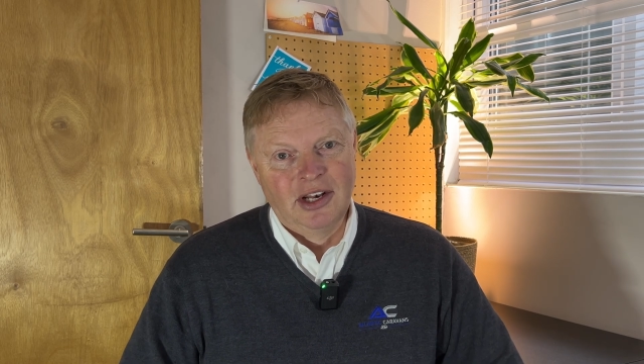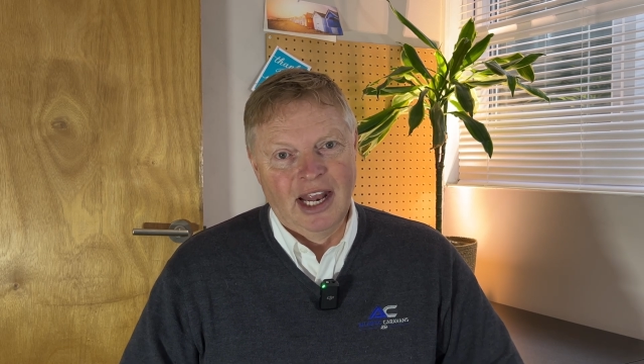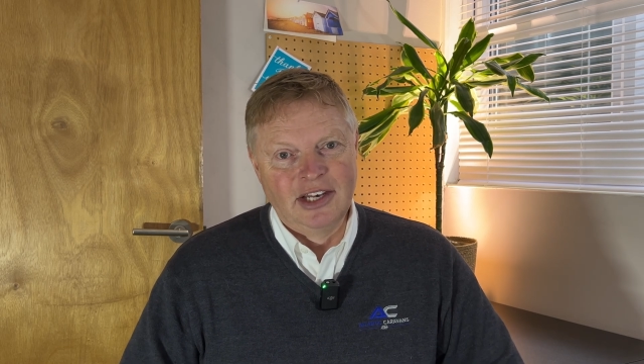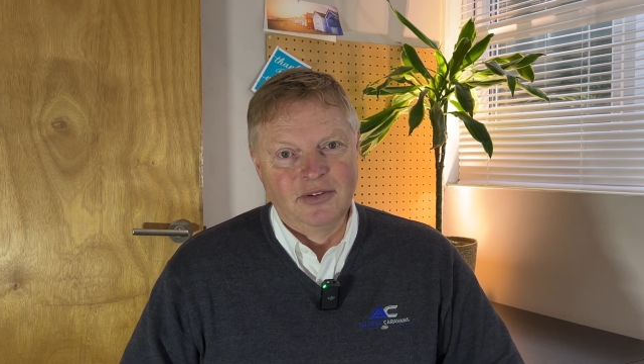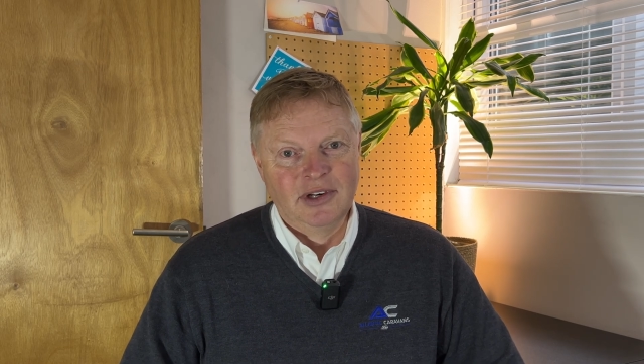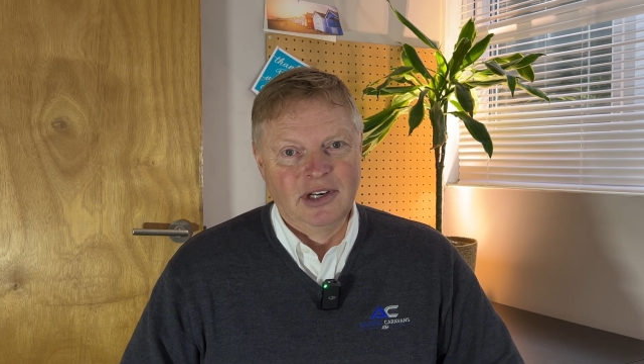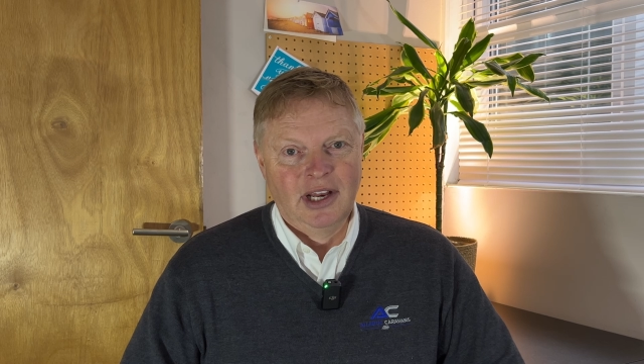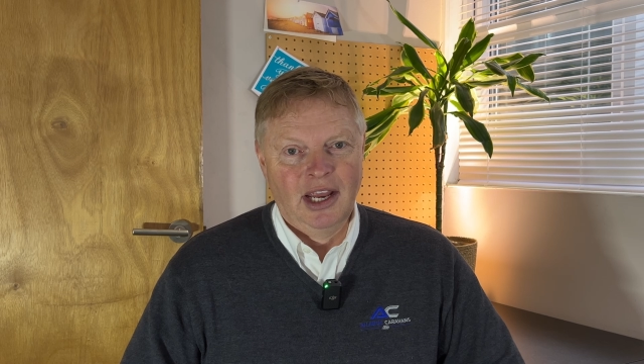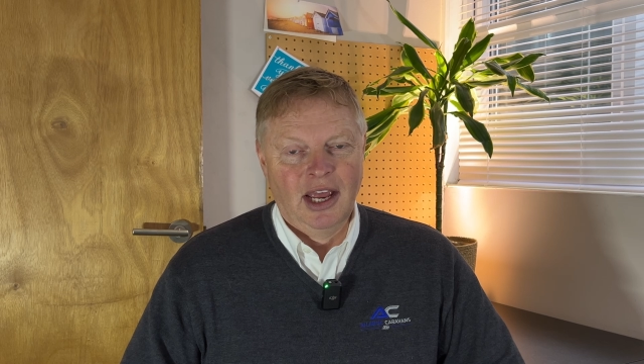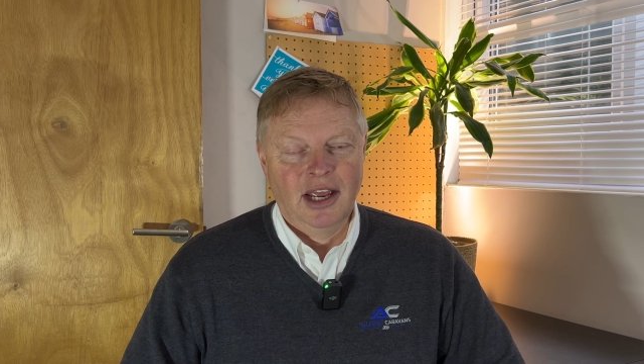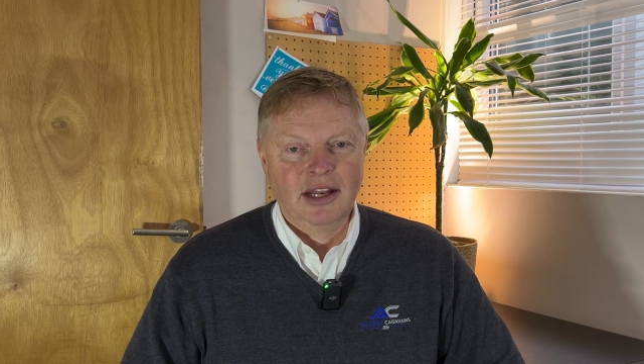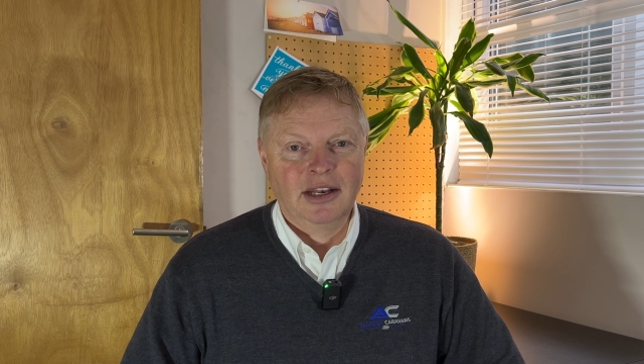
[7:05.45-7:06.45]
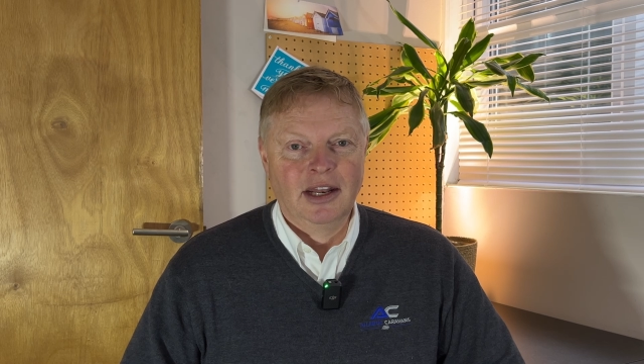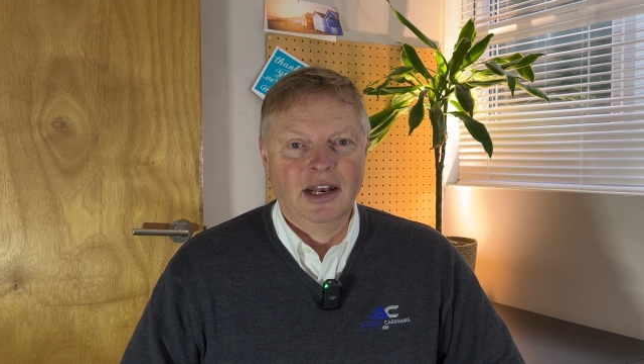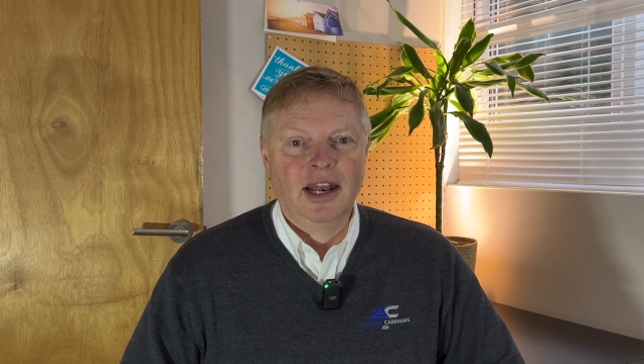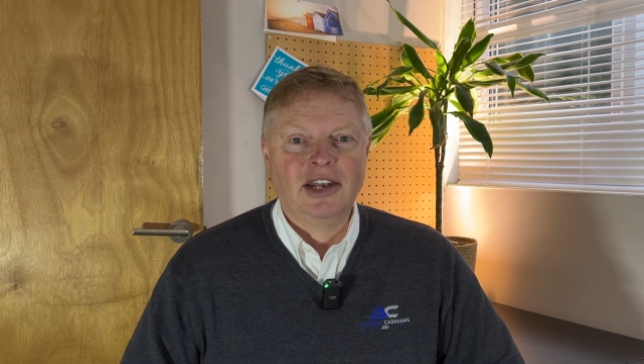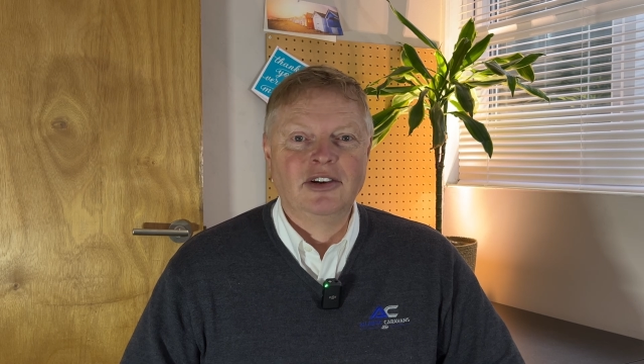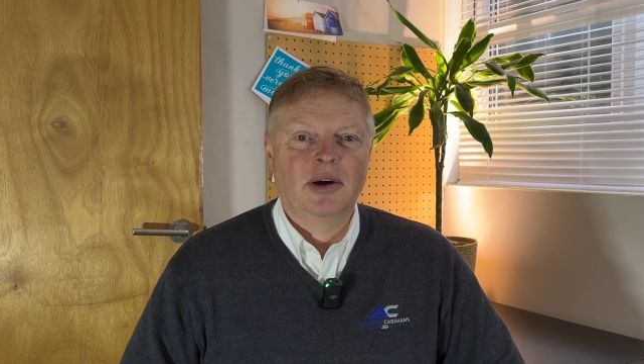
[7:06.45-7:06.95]
lend
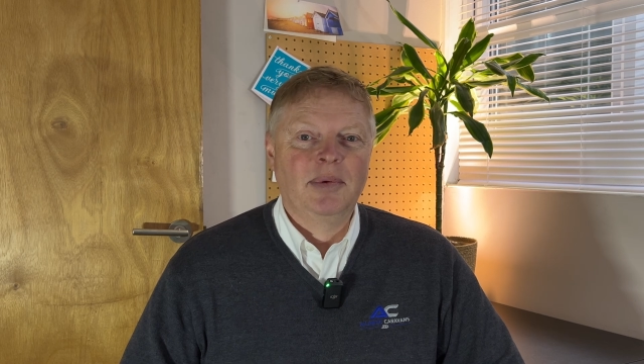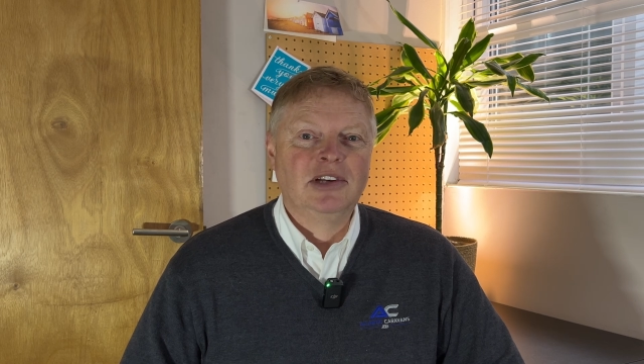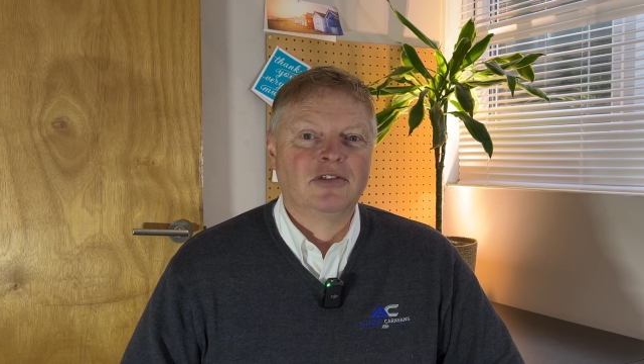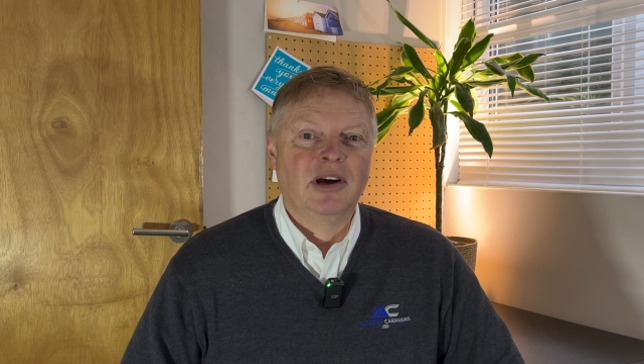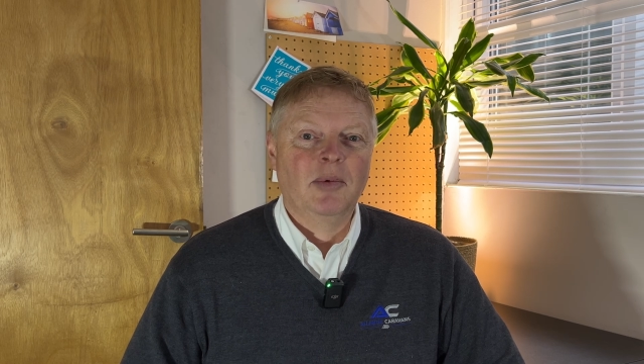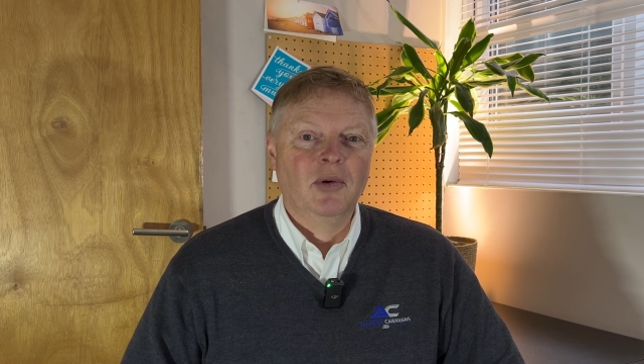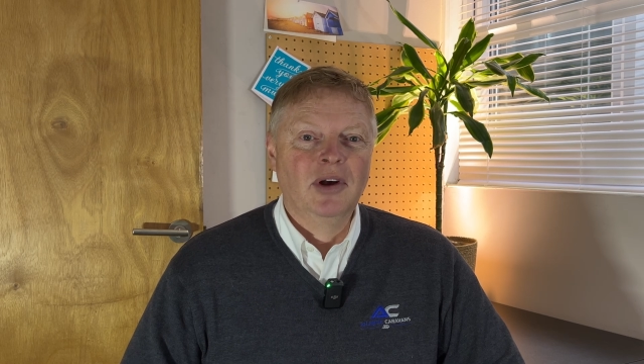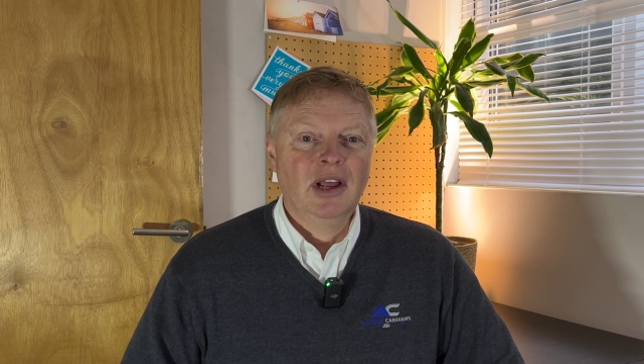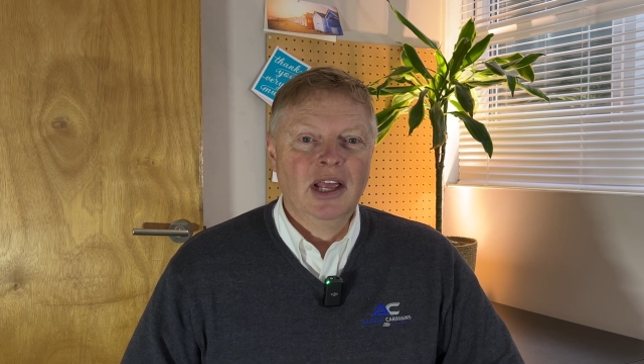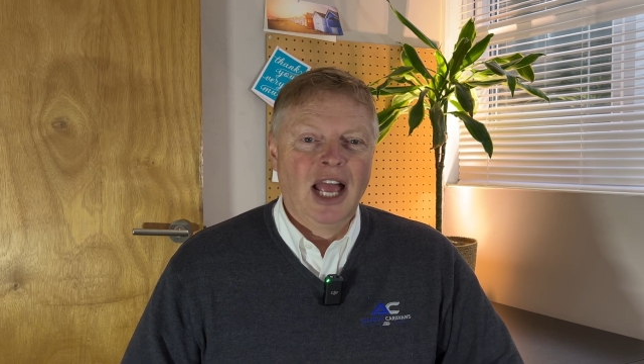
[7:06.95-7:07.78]
you up in trouble.